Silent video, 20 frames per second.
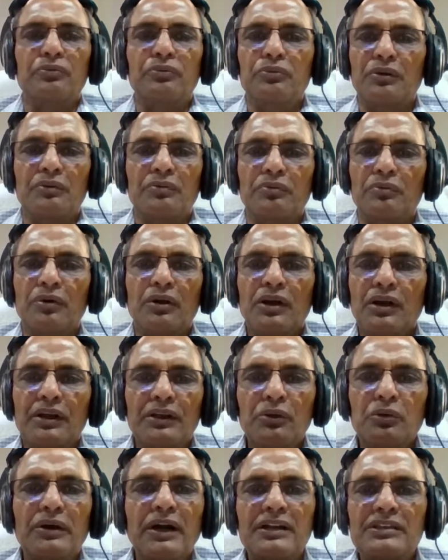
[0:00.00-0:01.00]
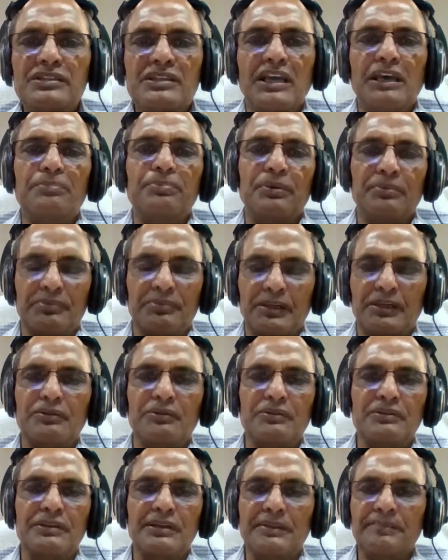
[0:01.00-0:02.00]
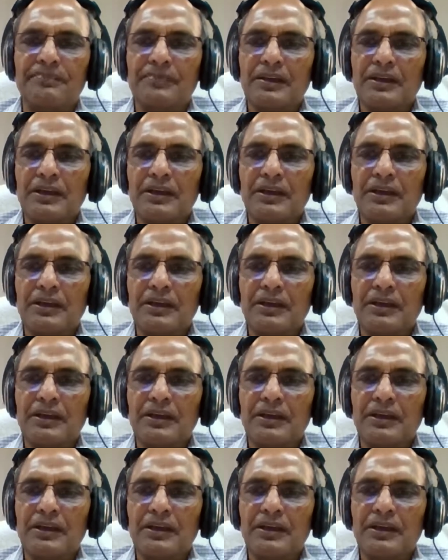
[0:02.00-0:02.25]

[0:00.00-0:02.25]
Who you can't escape from technology.